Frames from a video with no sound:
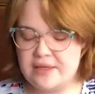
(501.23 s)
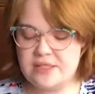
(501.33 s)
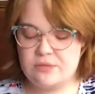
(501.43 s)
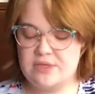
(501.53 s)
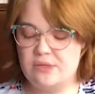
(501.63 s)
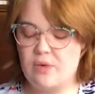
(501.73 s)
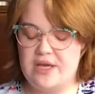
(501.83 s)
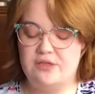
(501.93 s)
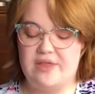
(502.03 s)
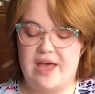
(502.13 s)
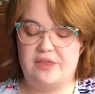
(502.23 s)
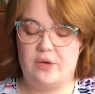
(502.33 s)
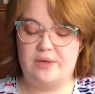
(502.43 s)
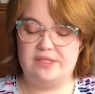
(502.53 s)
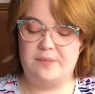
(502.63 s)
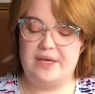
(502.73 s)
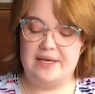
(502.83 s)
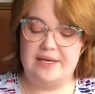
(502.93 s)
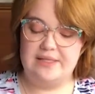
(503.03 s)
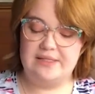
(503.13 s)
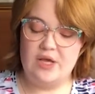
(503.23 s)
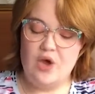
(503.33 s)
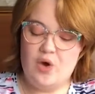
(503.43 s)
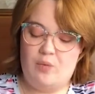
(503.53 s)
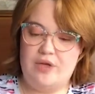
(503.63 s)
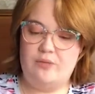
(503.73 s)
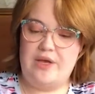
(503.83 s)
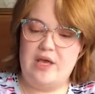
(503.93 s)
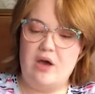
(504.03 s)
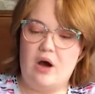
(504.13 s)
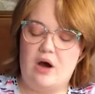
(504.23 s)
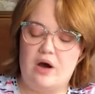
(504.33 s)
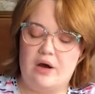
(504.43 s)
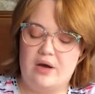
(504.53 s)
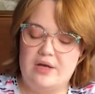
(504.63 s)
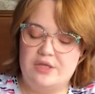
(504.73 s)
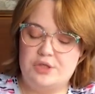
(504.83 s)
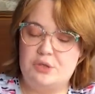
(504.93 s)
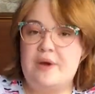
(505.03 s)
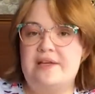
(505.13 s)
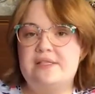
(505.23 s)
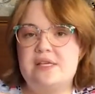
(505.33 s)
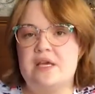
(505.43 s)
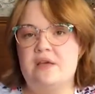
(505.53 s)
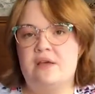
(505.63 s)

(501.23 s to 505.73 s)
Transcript: The reason why I do that though is because when we are tracing